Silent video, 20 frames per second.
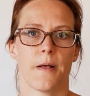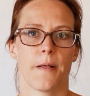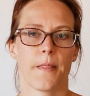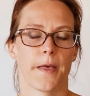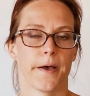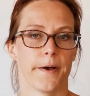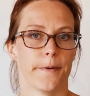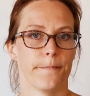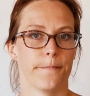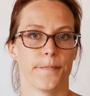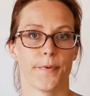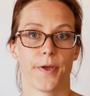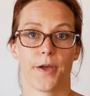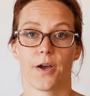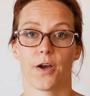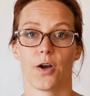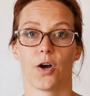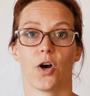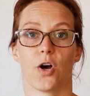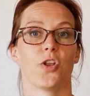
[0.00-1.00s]

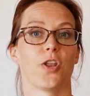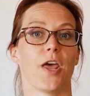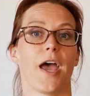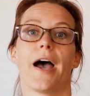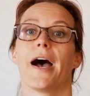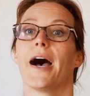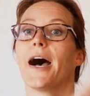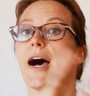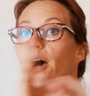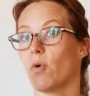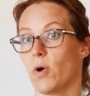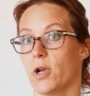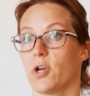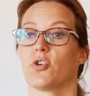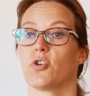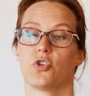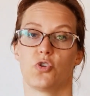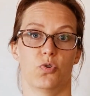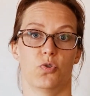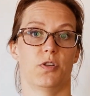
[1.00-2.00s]
on how I
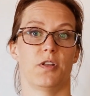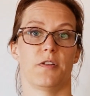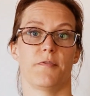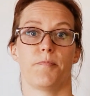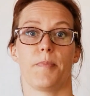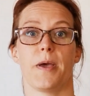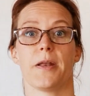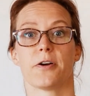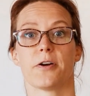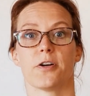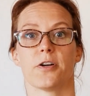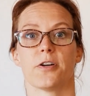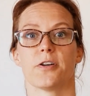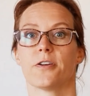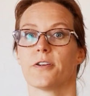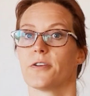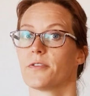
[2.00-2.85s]
could do stuff better.